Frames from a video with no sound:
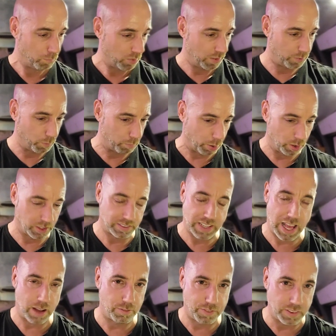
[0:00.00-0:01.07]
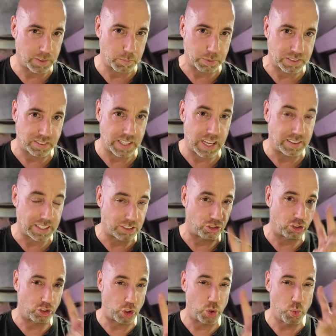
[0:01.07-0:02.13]
If you pull it down 50%, that's
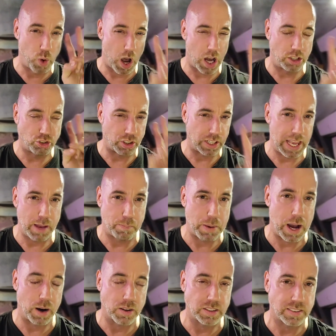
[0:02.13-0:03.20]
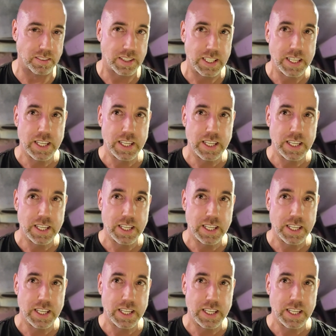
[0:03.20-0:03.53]
200 amp hours.